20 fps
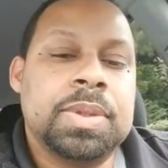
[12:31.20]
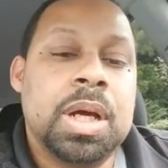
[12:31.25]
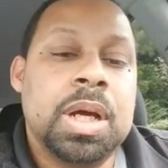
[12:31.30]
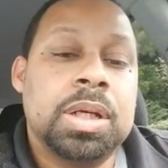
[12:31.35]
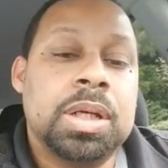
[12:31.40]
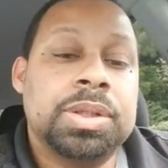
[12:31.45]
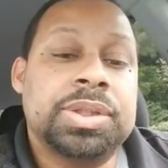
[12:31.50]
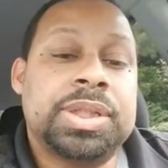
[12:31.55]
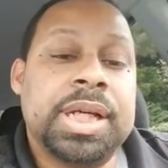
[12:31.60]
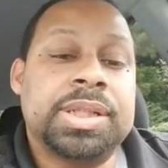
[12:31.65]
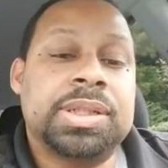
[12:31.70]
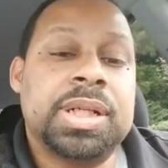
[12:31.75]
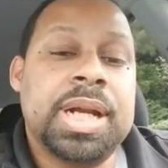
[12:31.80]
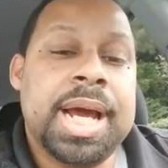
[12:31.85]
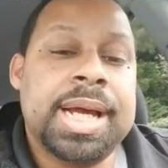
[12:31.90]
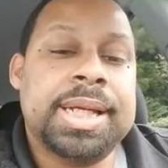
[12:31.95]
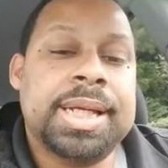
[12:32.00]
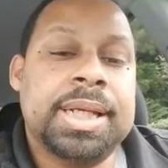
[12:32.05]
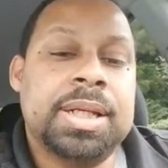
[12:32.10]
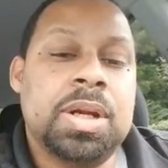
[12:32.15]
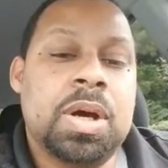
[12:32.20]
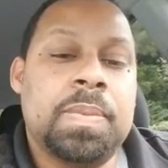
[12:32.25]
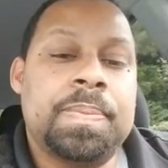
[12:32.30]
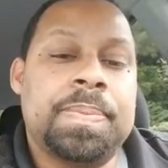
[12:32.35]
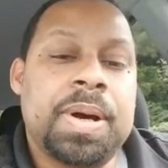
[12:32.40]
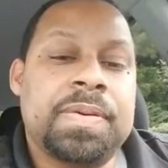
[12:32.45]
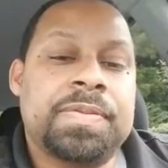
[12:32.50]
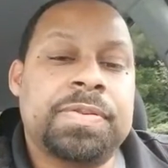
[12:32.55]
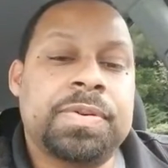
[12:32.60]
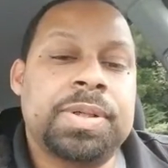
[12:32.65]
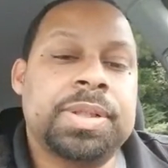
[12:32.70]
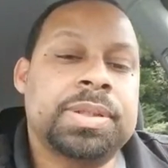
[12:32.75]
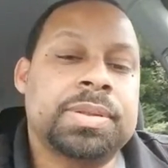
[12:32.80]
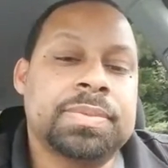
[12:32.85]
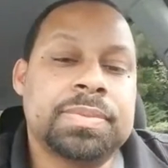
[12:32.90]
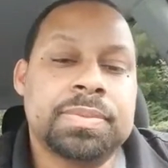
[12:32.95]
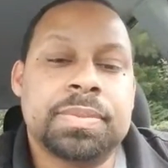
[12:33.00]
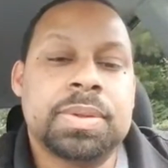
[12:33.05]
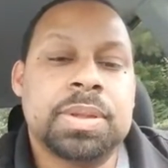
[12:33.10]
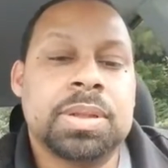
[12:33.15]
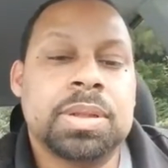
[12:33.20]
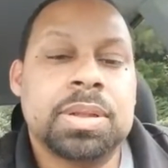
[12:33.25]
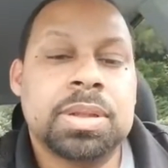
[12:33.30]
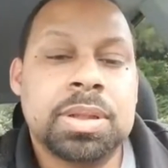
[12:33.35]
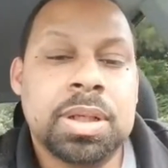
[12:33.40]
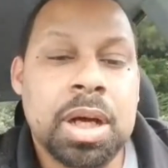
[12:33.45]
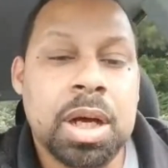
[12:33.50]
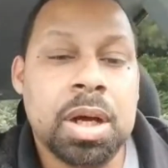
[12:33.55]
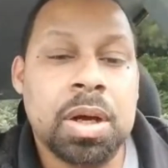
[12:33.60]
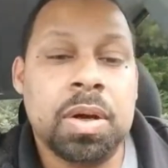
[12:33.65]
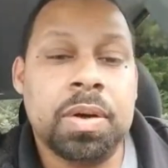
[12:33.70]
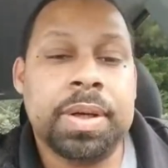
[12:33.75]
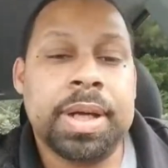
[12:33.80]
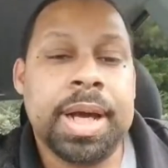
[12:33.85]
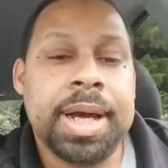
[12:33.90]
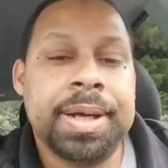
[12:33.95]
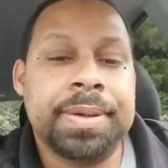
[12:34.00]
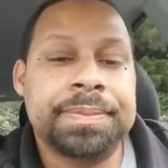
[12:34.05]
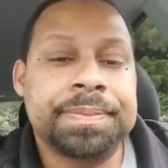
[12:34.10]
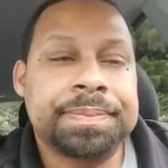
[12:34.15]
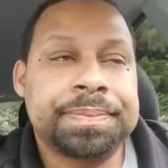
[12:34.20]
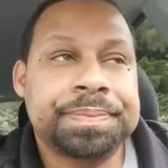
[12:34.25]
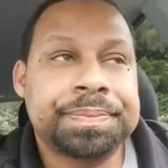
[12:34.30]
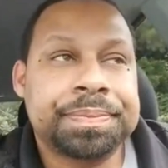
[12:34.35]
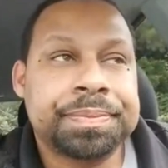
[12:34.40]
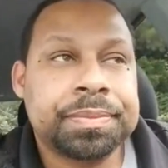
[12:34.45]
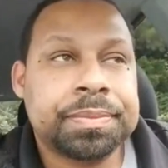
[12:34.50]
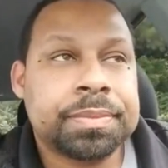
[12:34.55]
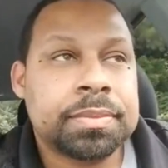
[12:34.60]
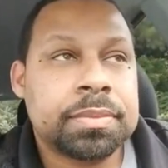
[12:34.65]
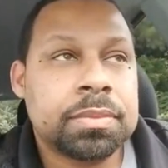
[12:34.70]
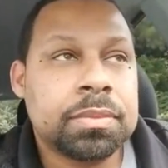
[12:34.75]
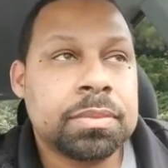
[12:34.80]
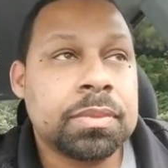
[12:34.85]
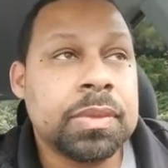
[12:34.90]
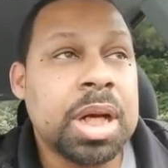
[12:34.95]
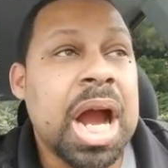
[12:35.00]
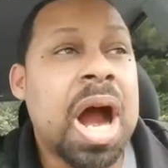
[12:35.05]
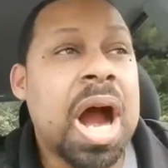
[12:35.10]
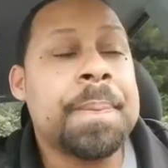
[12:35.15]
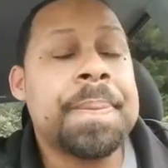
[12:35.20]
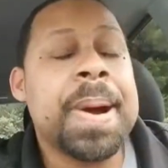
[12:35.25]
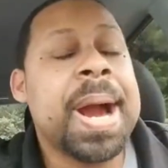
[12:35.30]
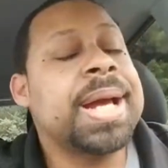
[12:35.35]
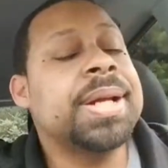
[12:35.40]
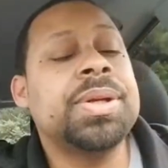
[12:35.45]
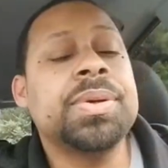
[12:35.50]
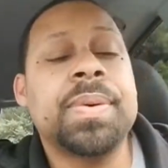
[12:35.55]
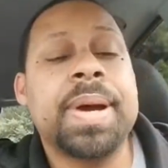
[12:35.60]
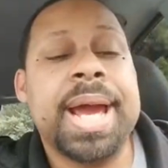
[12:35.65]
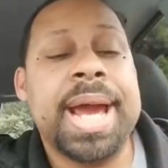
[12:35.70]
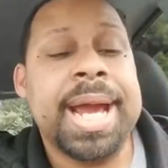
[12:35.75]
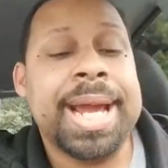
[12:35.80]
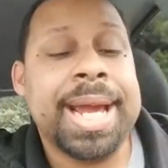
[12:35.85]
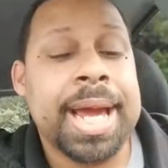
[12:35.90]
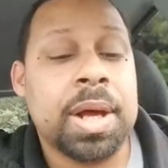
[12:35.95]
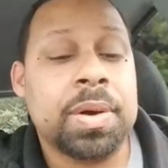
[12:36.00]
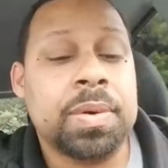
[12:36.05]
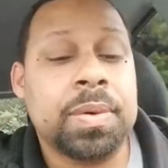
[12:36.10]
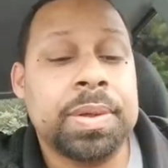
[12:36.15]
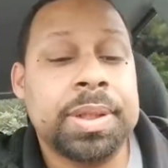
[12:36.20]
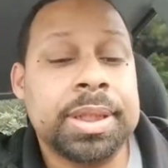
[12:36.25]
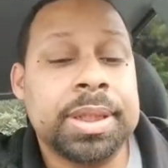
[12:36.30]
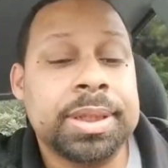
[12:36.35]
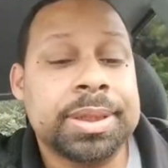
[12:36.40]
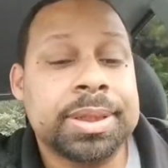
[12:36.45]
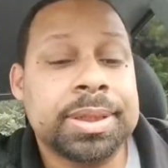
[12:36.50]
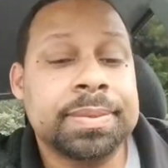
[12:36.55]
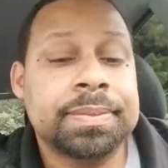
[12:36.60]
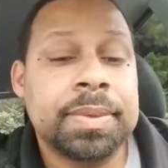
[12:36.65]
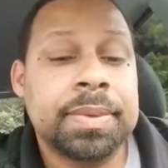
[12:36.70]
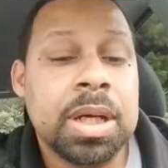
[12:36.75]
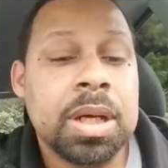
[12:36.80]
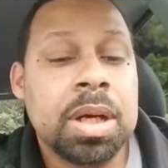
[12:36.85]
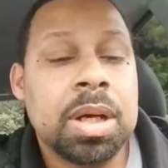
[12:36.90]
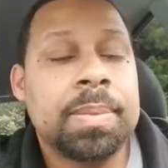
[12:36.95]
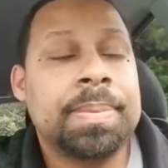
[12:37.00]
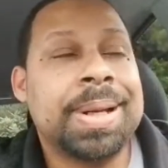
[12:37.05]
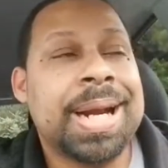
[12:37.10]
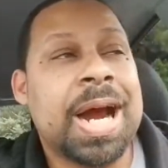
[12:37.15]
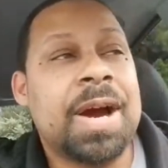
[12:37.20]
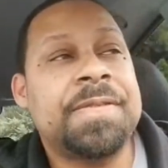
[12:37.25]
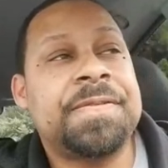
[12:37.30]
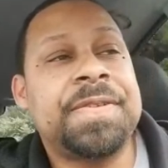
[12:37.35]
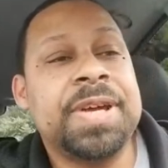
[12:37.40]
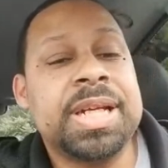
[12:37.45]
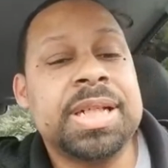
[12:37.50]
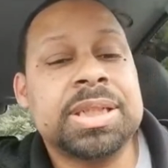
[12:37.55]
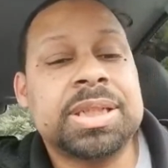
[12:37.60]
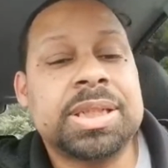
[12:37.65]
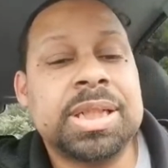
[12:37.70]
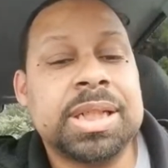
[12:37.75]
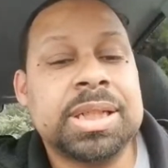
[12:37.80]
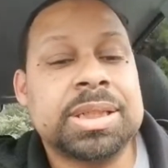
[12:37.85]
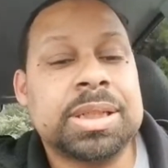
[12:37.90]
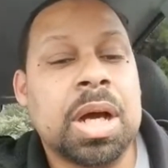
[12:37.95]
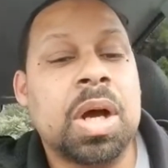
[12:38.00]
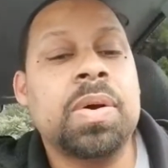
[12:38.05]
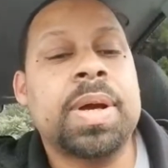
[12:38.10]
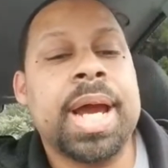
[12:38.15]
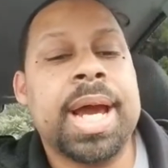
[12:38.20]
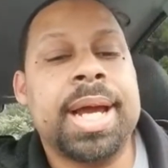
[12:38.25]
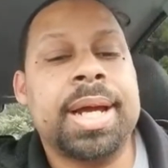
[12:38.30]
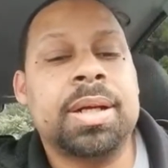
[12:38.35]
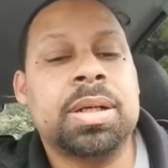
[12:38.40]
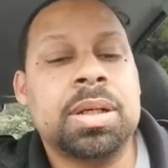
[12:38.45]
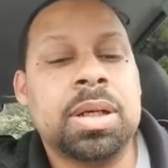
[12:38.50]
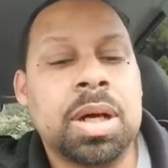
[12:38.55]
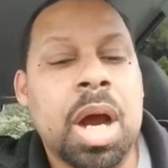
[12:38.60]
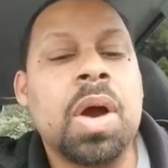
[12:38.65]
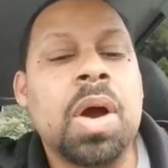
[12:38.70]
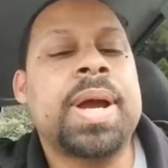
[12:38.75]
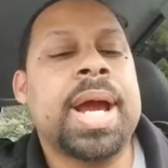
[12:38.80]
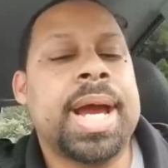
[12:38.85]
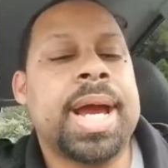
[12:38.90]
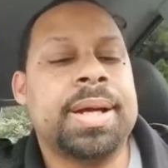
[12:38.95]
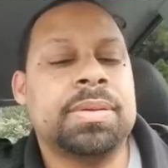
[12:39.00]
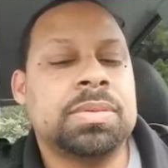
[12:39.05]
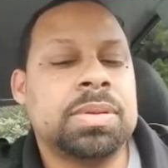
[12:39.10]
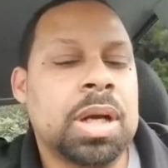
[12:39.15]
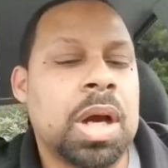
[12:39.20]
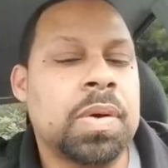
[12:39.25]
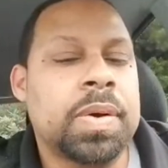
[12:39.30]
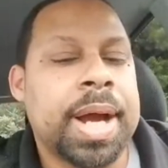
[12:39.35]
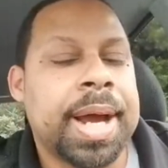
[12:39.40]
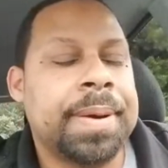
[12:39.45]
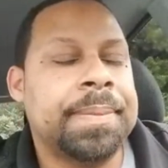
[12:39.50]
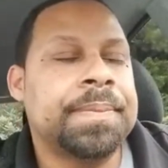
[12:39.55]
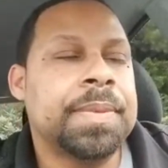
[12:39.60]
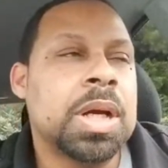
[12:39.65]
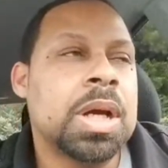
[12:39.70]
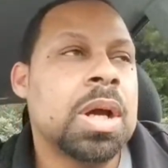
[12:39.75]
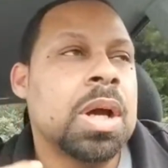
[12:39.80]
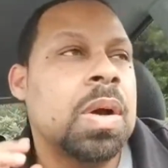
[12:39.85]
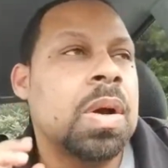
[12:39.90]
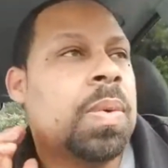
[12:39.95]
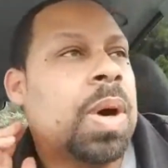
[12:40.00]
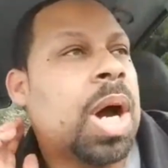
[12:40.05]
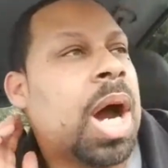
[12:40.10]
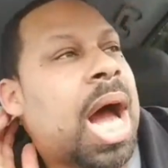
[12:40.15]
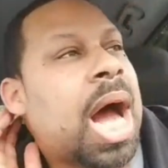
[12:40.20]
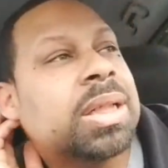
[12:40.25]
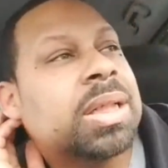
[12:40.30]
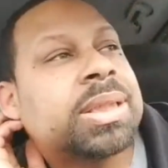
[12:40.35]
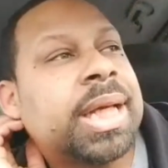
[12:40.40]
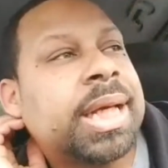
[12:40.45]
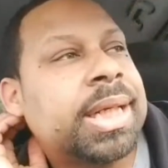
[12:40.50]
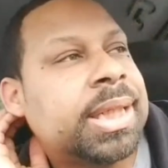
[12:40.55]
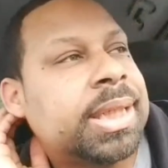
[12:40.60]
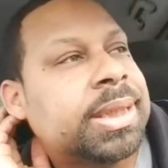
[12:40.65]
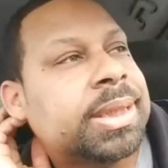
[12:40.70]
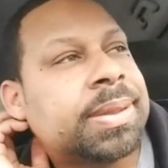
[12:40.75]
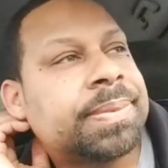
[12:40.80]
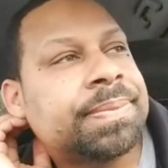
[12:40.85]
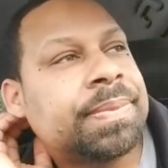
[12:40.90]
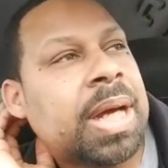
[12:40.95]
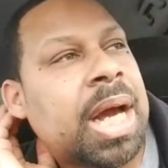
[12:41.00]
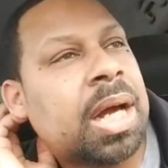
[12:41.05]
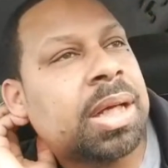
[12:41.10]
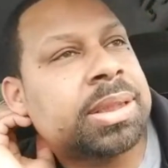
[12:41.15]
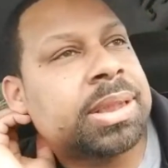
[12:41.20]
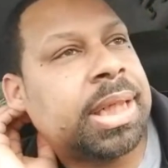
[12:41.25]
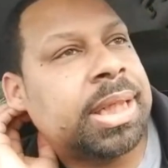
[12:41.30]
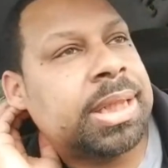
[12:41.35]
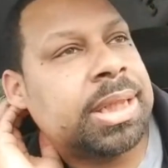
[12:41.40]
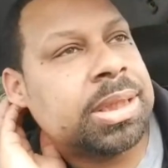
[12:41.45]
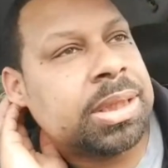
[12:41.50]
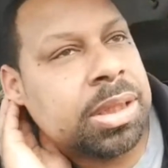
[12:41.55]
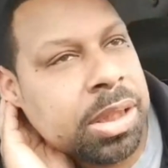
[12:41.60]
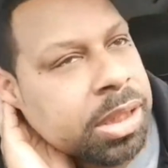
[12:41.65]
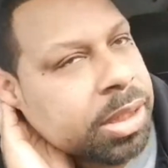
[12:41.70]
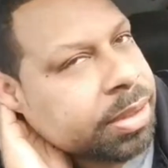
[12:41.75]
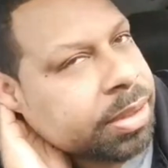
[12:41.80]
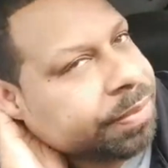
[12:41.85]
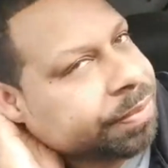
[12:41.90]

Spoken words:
You said you're not getting no buffering? Oh, okay. I'll probably do a hangout on this. But I'll finish this. Okay. Well, I'll say this. Look.